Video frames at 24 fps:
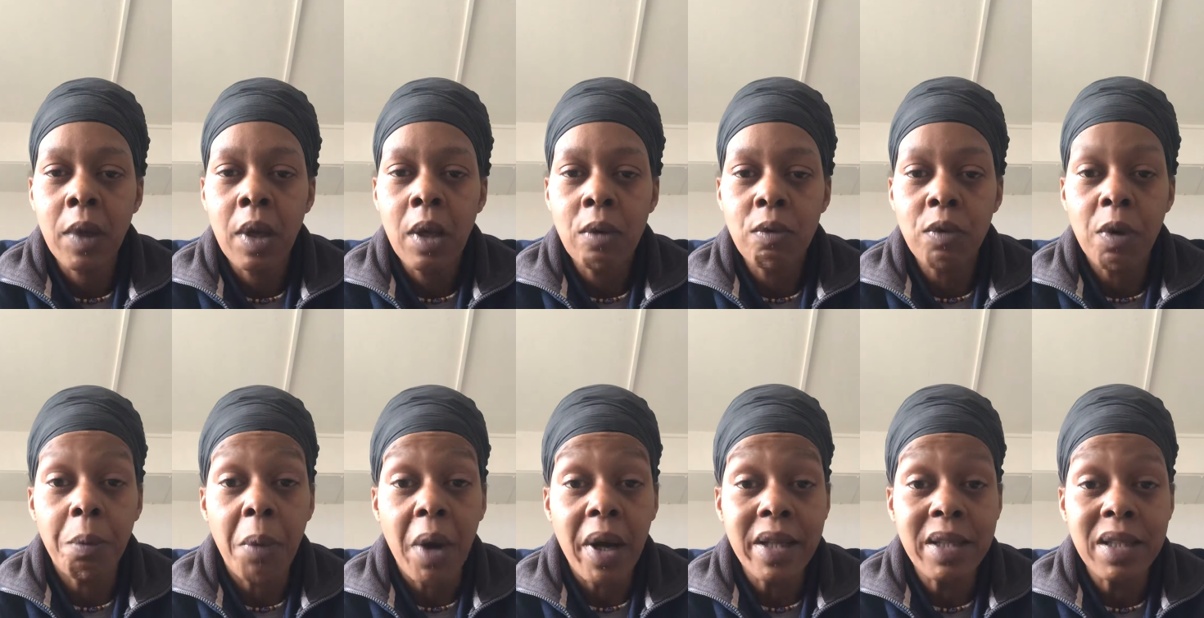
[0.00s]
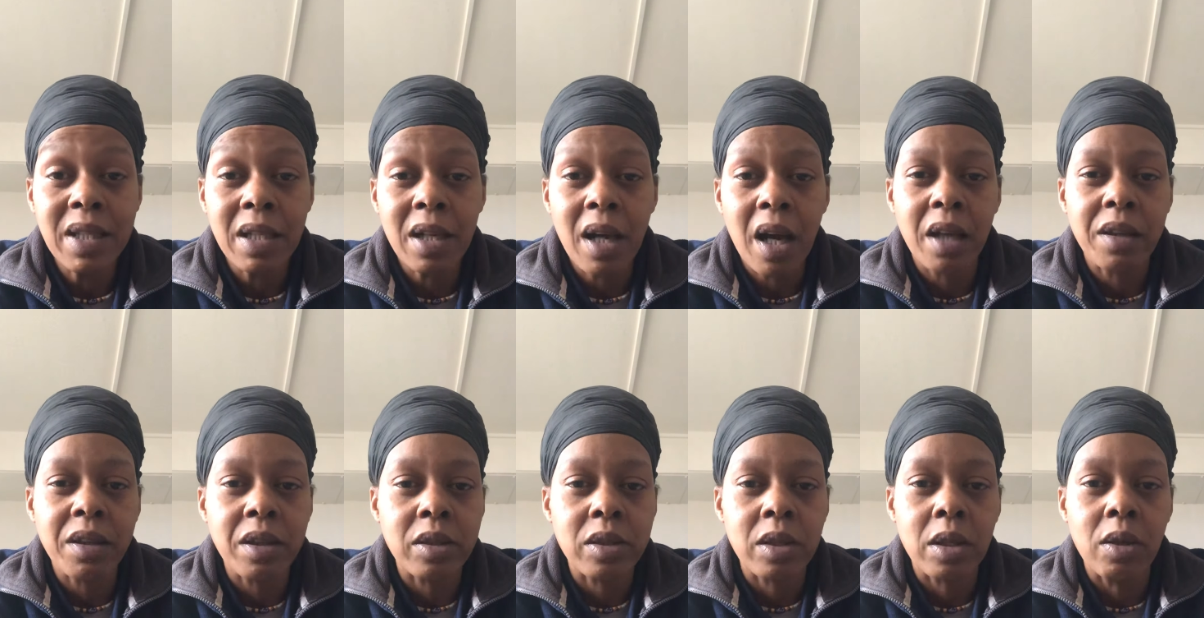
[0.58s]
reminding
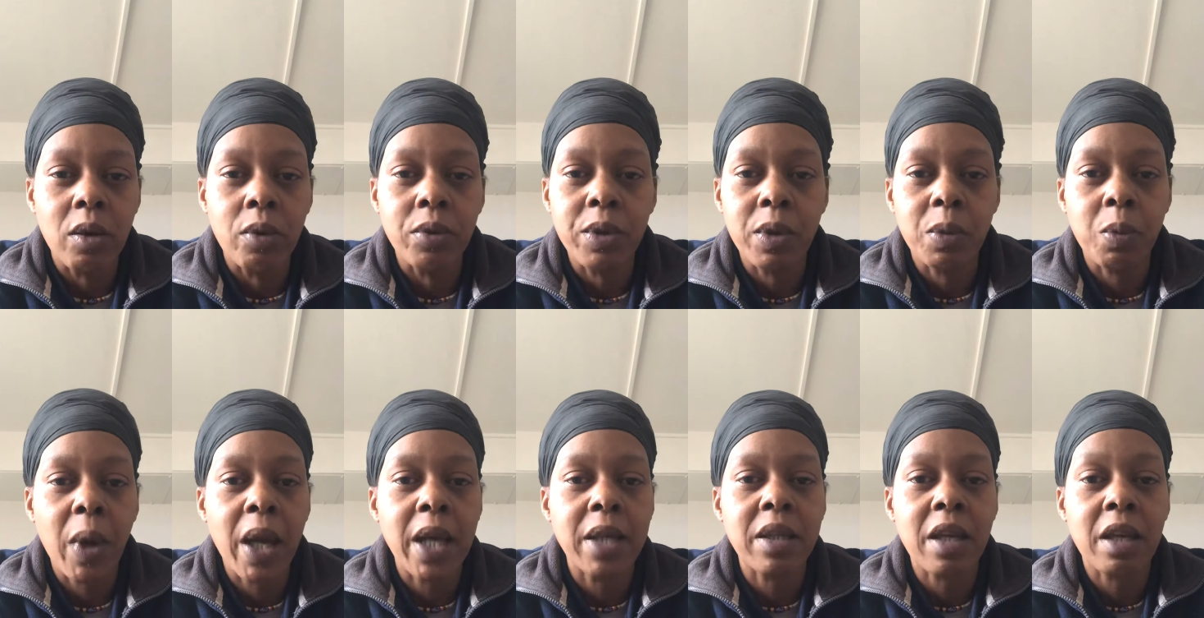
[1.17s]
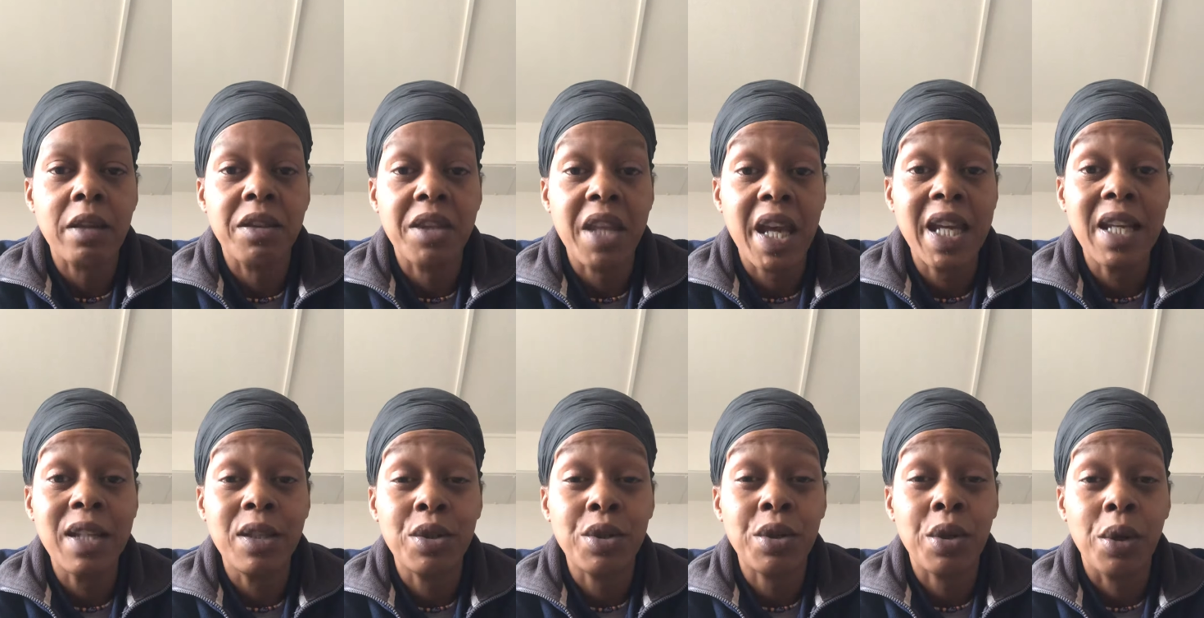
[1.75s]
others along the way that they
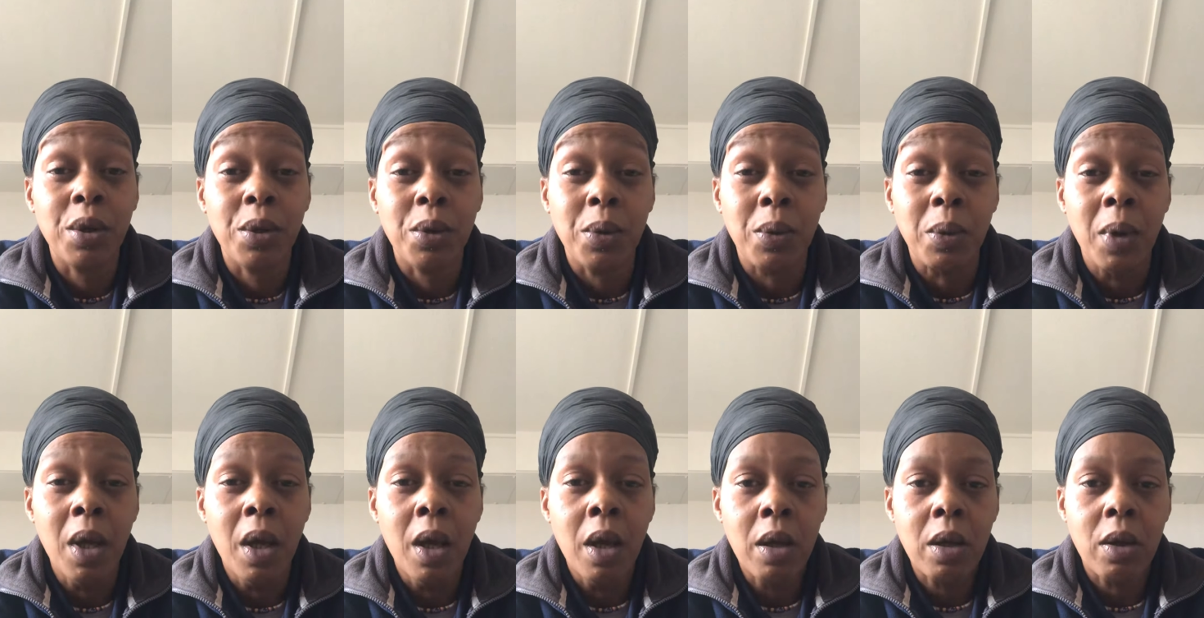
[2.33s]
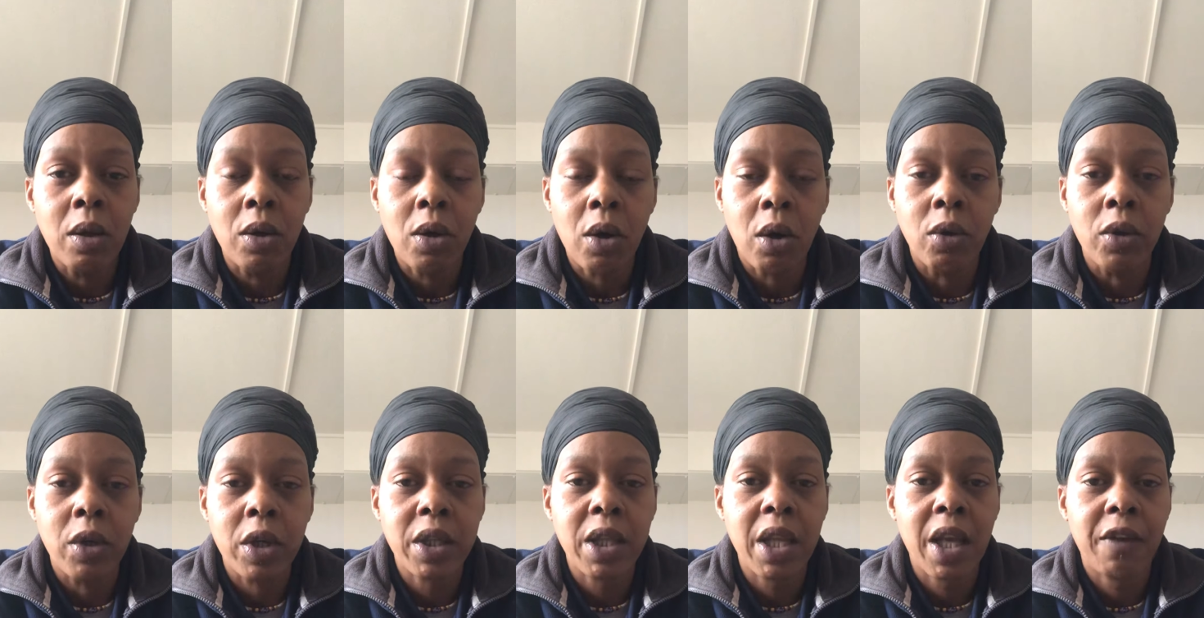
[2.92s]
too can
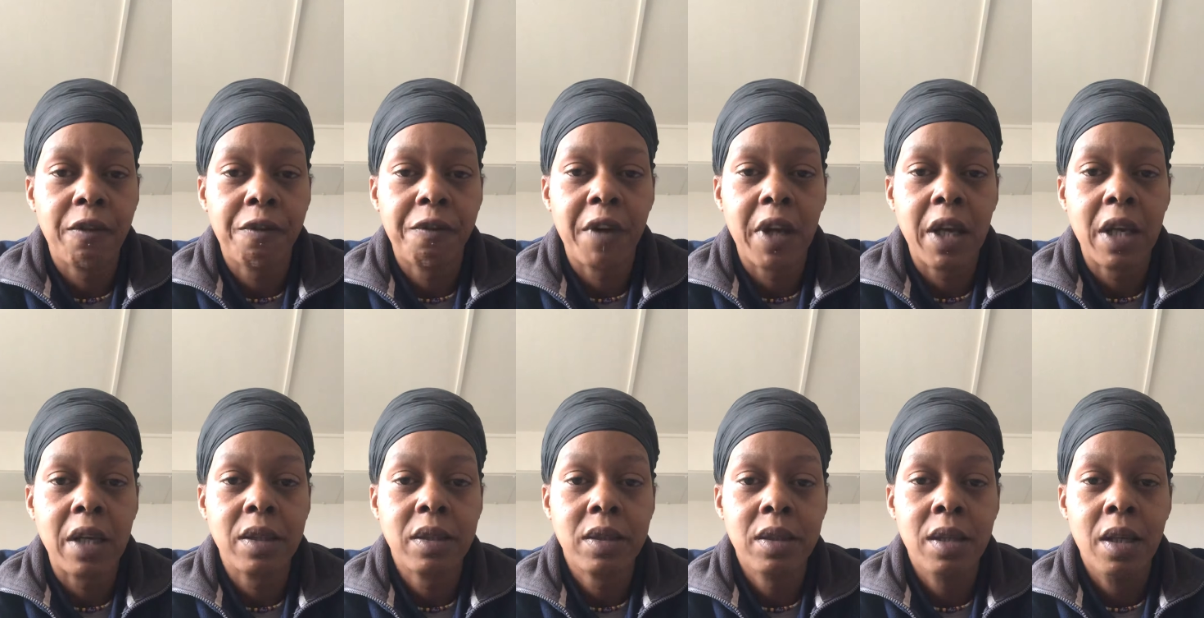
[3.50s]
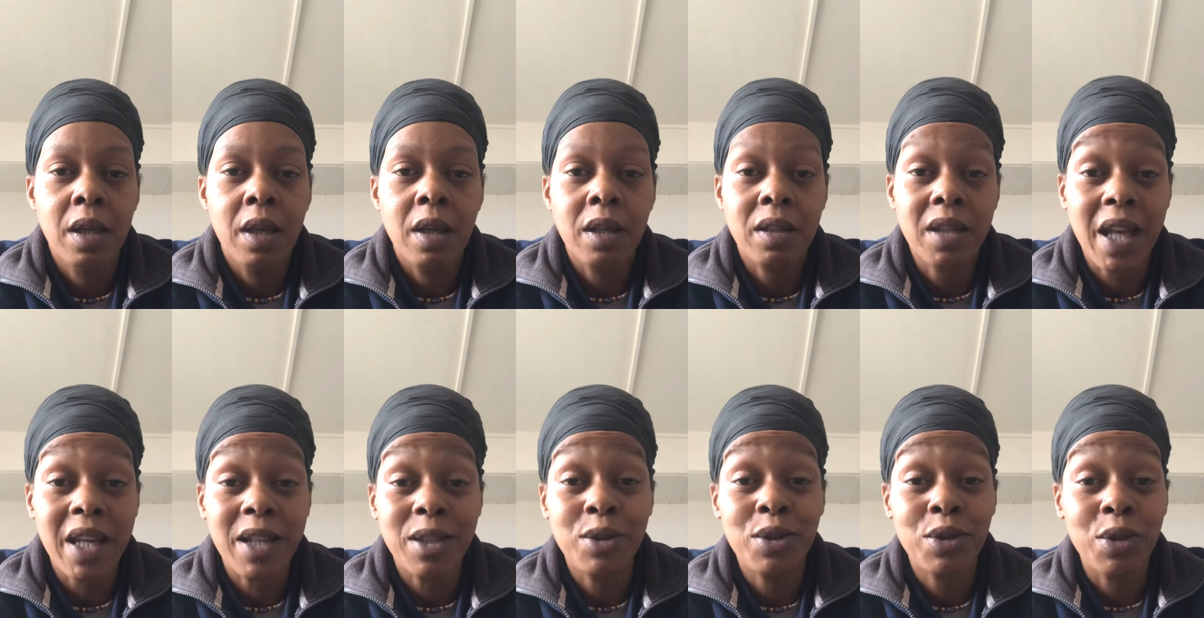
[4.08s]
conquer their fears
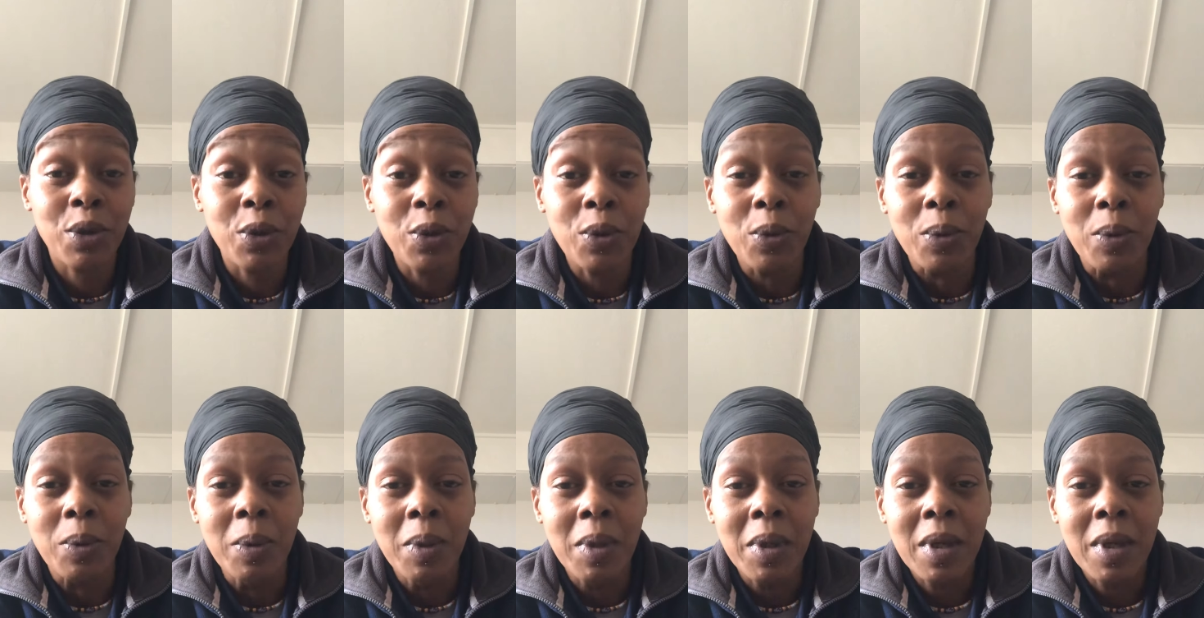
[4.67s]
they too